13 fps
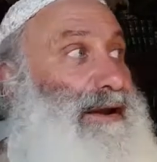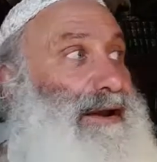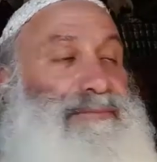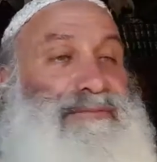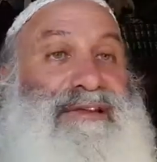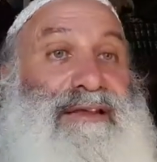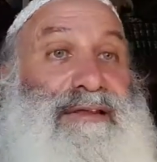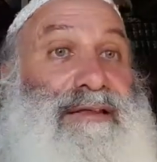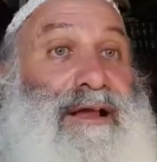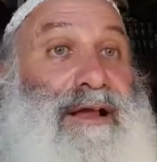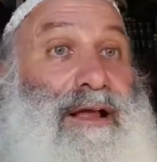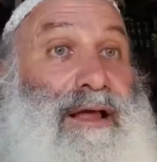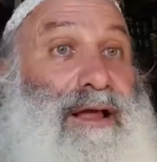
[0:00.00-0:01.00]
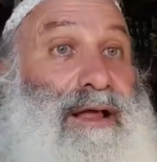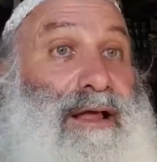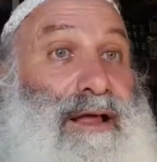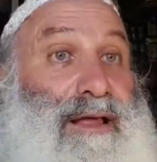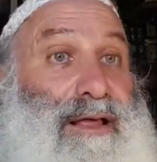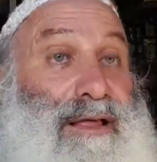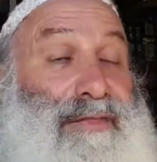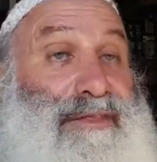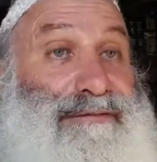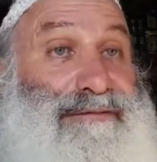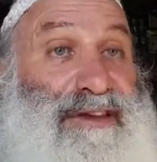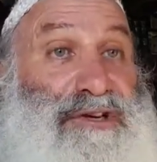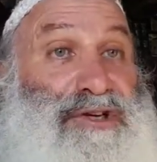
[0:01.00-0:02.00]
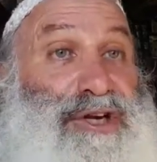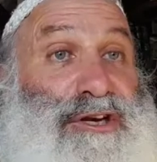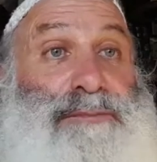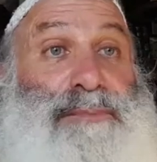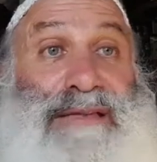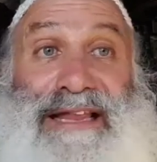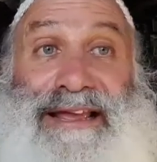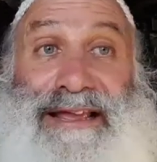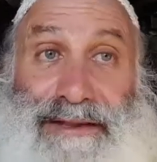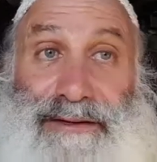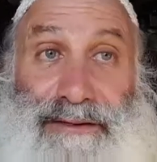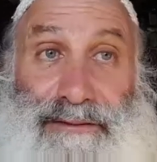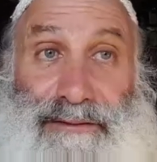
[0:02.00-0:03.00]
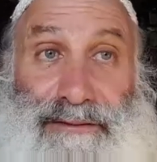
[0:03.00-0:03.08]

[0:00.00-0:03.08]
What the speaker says: emptying the vision plane,